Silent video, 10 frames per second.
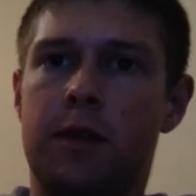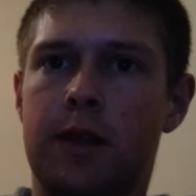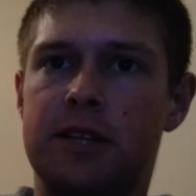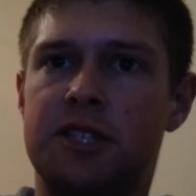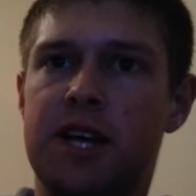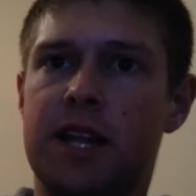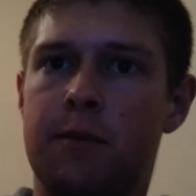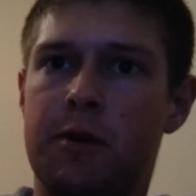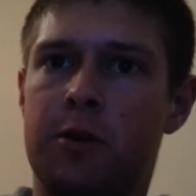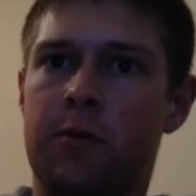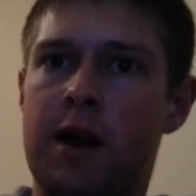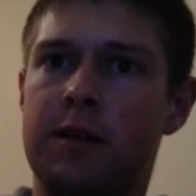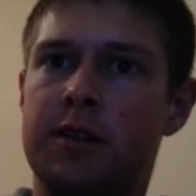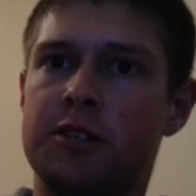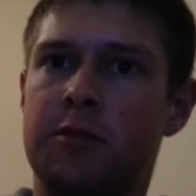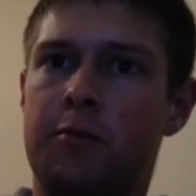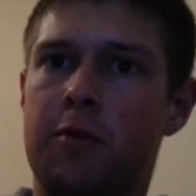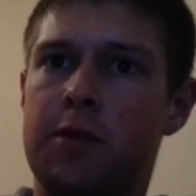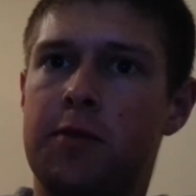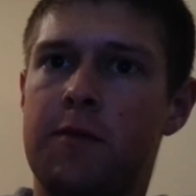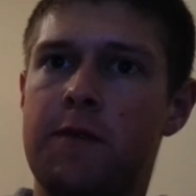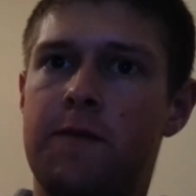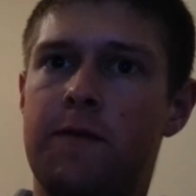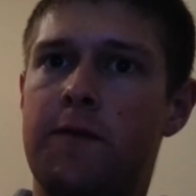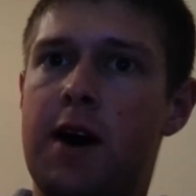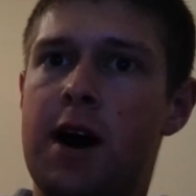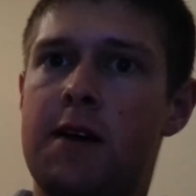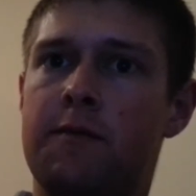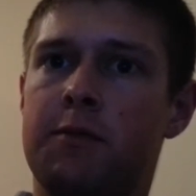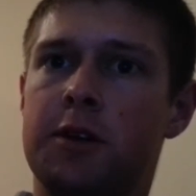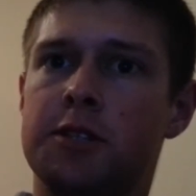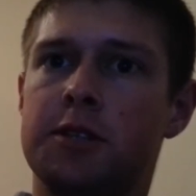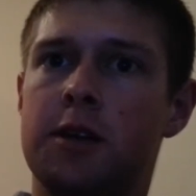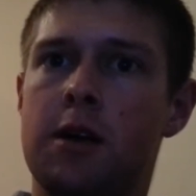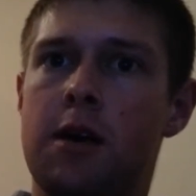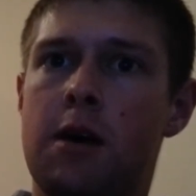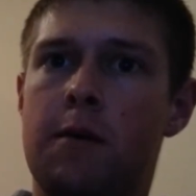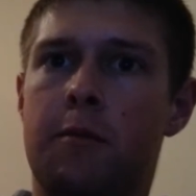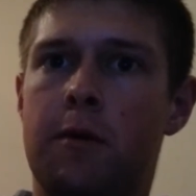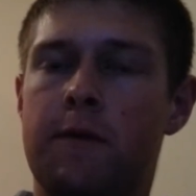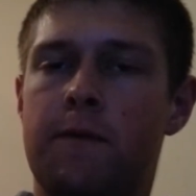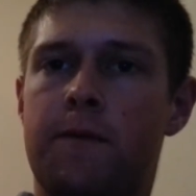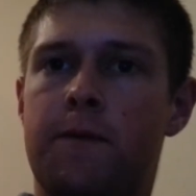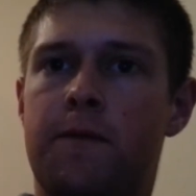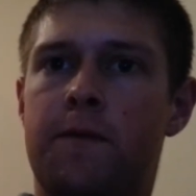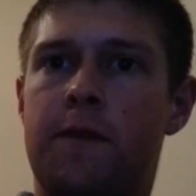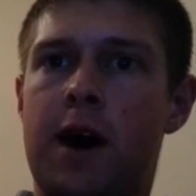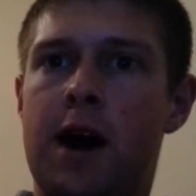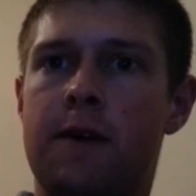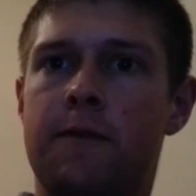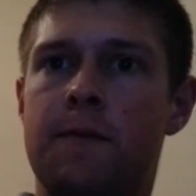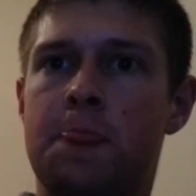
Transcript: let's take the middle ground of this. So 0.35 plus 0.5